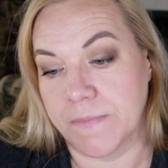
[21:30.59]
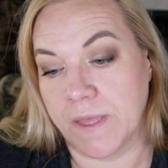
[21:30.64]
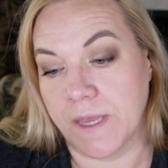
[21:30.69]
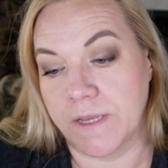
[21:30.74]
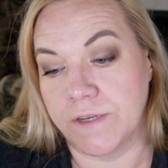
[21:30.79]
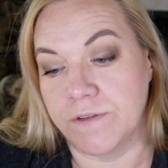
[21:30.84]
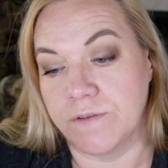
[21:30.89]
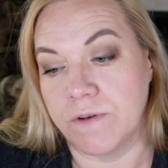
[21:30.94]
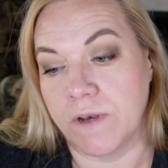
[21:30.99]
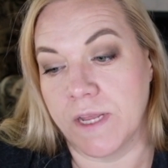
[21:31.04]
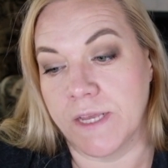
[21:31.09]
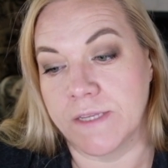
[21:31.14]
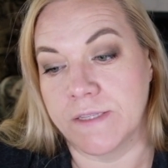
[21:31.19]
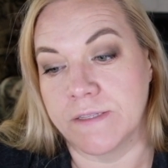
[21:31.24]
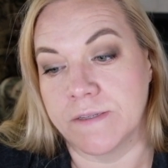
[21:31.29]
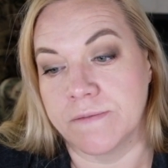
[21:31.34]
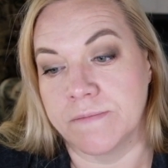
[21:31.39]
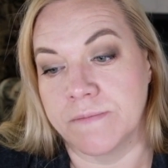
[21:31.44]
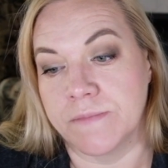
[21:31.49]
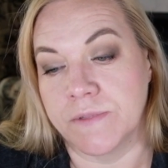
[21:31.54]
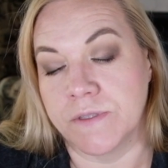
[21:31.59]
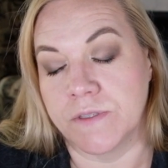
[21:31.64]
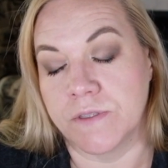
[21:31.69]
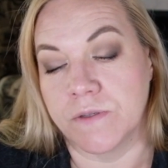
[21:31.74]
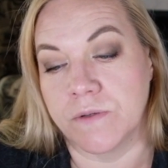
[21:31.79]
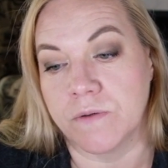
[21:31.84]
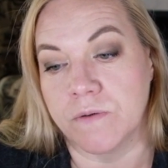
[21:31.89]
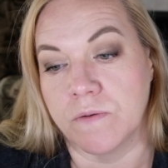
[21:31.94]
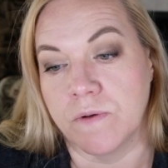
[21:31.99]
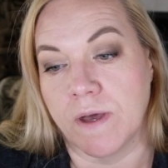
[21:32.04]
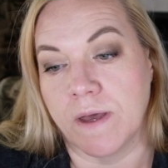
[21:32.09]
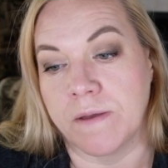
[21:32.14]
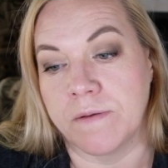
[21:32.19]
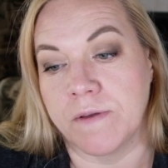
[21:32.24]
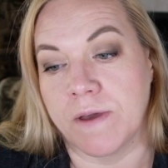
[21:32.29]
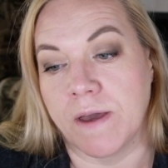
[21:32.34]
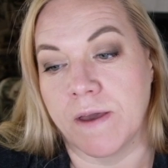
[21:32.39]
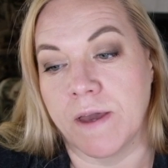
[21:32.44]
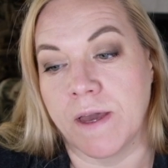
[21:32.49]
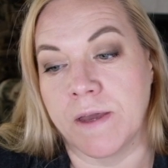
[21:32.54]
I do like them. So I
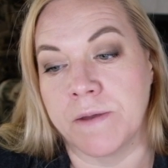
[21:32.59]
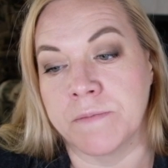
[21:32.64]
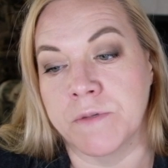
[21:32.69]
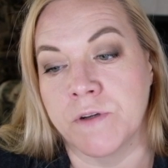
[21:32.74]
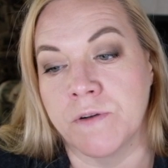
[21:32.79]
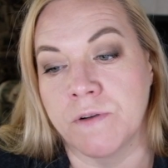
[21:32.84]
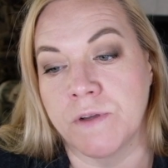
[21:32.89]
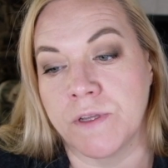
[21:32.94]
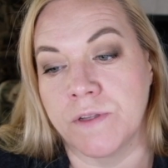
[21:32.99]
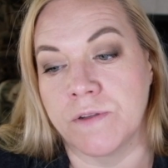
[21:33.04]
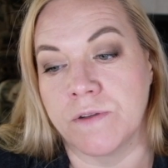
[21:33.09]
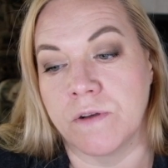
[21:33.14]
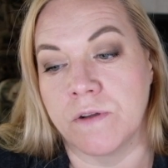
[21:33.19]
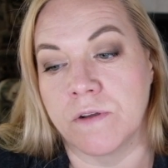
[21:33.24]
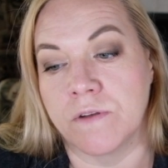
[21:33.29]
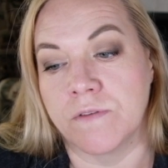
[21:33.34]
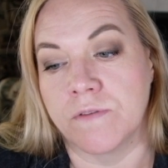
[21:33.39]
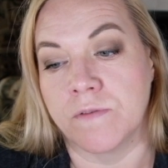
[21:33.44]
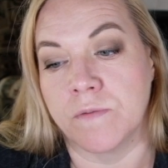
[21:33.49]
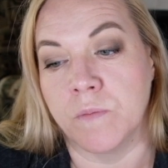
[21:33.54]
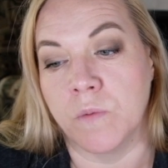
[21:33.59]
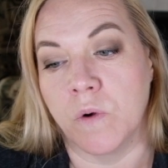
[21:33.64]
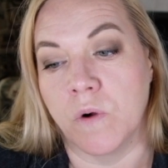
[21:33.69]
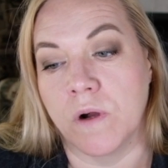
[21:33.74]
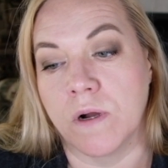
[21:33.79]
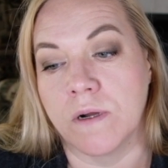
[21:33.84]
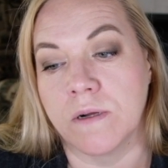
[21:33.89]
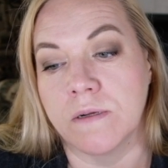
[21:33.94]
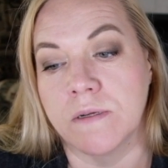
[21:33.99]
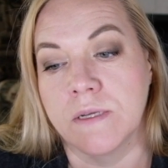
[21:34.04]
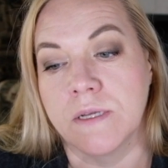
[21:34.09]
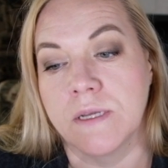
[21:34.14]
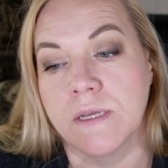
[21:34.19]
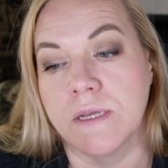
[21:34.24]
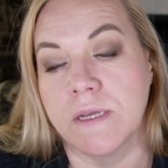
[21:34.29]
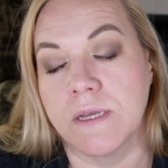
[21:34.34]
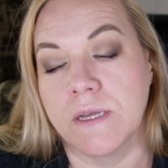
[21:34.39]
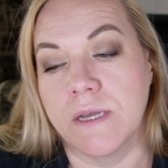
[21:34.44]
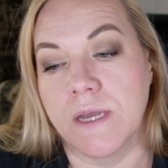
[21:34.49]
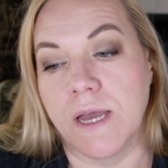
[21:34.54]
am going to look for more.
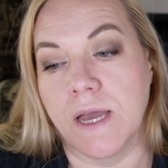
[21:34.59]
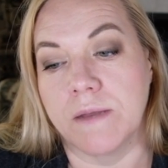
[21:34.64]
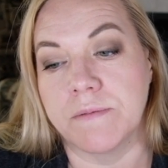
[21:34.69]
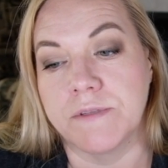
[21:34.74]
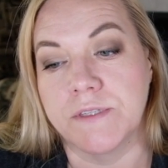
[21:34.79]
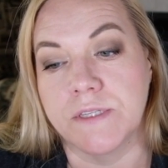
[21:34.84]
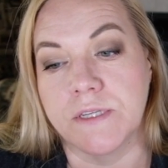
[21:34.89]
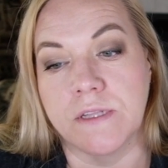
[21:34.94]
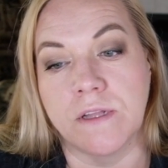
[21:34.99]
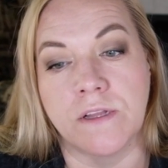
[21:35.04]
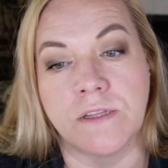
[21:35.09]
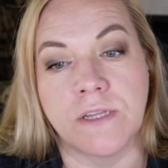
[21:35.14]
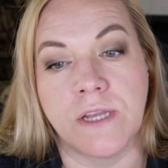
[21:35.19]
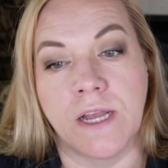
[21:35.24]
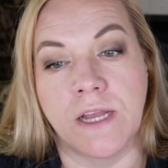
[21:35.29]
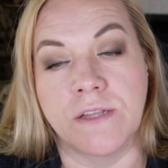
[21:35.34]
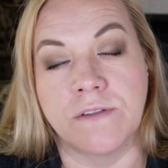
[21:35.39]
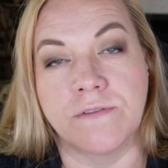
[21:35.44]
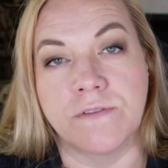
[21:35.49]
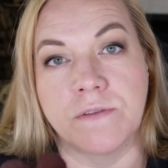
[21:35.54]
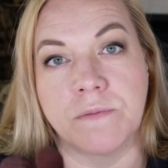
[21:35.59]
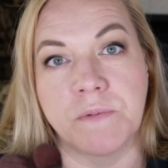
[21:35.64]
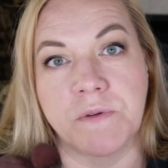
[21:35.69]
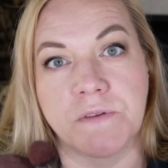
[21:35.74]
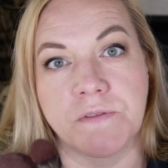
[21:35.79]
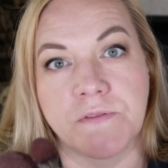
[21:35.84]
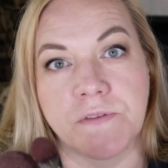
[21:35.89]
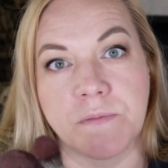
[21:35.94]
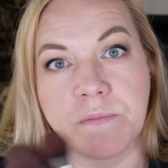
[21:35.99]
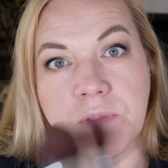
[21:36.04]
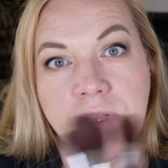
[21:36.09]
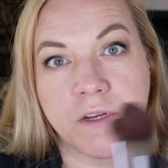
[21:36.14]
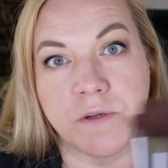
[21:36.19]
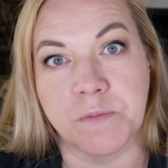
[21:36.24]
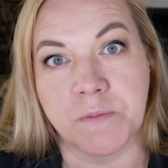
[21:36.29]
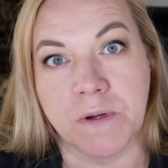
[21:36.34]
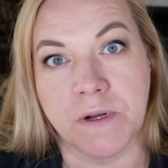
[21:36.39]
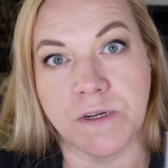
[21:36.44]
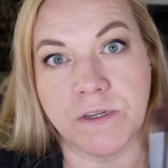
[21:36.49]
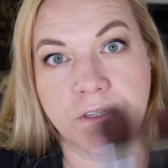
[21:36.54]
I'm still on the hunt for the perfect blush
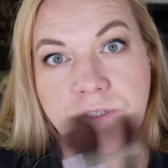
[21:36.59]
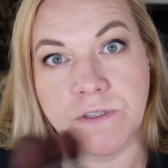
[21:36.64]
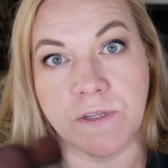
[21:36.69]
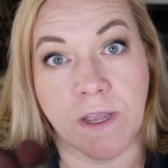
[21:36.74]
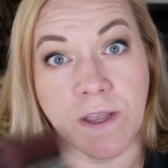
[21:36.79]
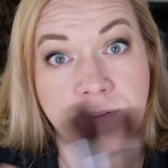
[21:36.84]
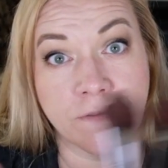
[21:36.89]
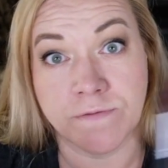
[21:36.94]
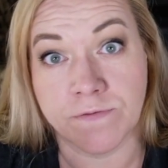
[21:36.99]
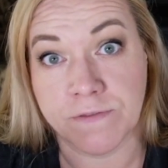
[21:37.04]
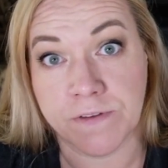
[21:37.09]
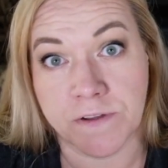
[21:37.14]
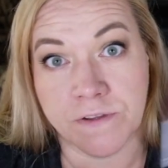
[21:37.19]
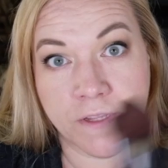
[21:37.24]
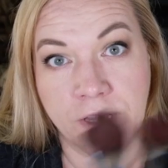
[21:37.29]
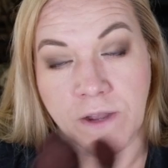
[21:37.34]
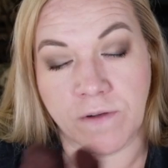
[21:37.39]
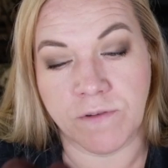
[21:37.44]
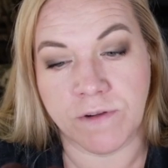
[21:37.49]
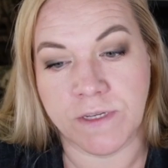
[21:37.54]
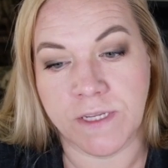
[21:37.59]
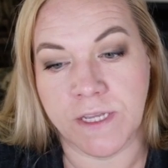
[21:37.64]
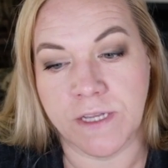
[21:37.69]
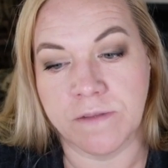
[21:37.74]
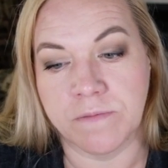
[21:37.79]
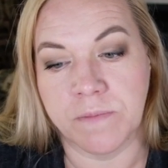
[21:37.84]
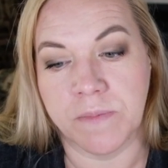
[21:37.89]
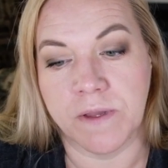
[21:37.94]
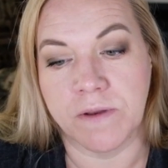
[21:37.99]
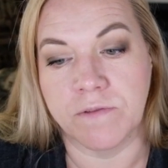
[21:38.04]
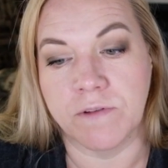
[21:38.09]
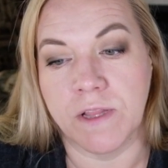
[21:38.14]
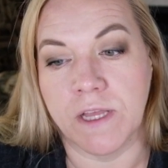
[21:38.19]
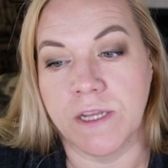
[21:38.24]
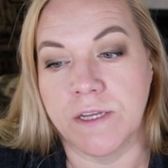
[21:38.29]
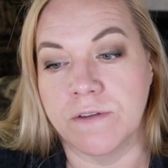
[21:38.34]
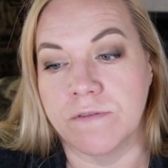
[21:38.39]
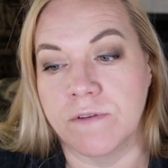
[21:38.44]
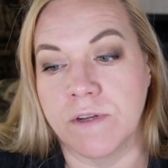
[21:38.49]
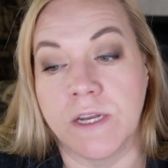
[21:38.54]
brush. I haven't found that one yet, but
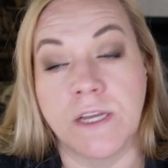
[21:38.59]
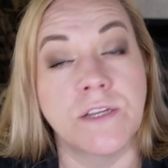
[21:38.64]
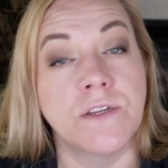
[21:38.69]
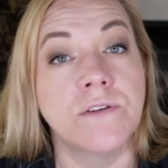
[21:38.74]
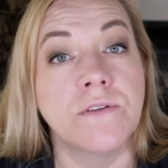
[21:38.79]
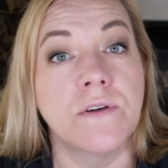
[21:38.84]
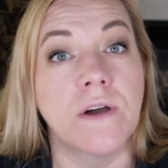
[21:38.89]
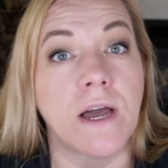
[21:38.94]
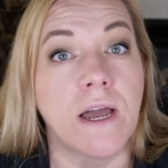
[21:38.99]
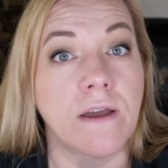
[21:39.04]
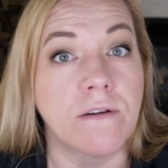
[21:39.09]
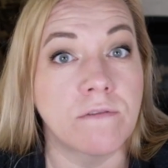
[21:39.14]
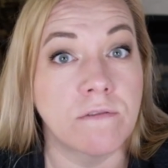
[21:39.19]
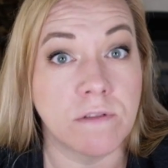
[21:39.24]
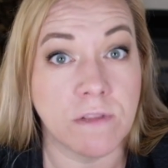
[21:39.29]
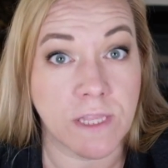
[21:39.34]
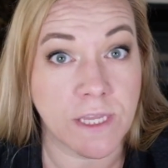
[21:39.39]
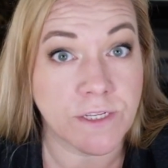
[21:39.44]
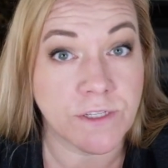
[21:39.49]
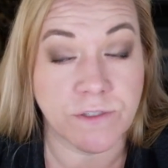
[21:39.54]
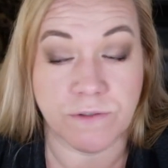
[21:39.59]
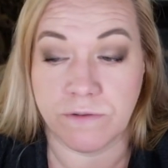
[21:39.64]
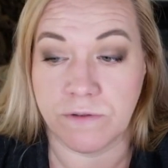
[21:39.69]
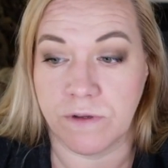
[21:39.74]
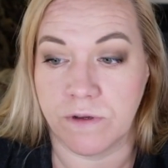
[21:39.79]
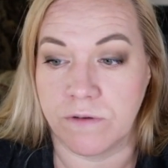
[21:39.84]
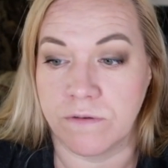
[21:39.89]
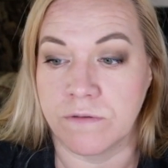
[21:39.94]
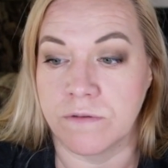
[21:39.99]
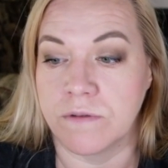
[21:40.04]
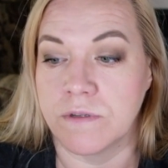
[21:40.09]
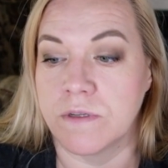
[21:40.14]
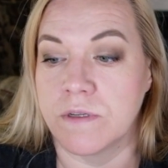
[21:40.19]
when I do, I will let you know.